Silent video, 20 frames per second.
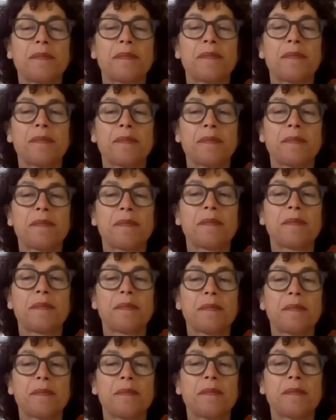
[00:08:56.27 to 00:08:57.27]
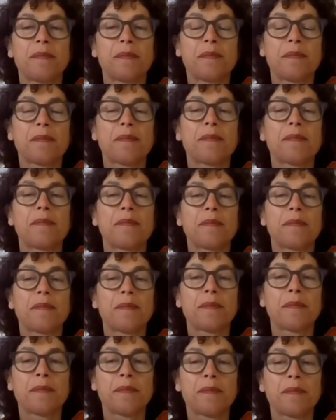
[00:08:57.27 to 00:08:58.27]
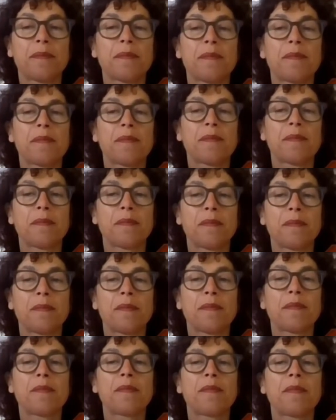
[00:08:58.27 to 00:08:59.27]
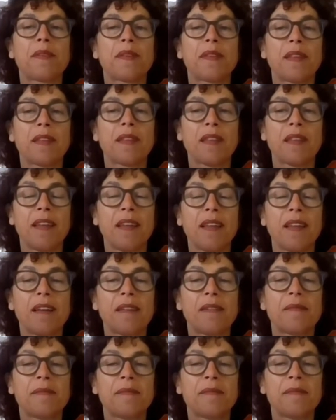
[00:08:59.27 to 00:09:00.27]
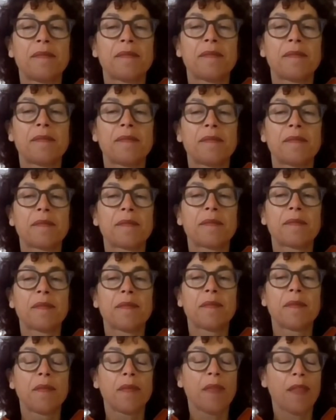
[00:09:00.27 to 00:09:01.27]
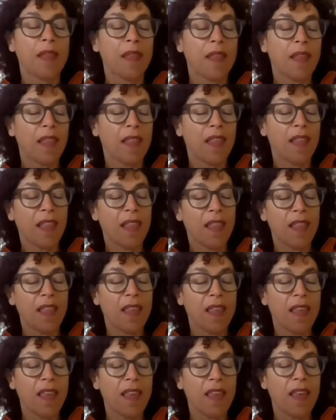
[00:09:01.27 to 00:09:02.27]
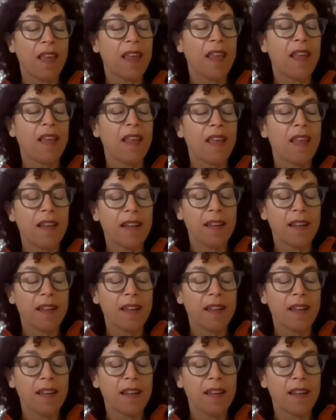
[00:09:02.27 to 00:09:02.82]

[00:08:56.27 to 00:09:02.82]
(silent)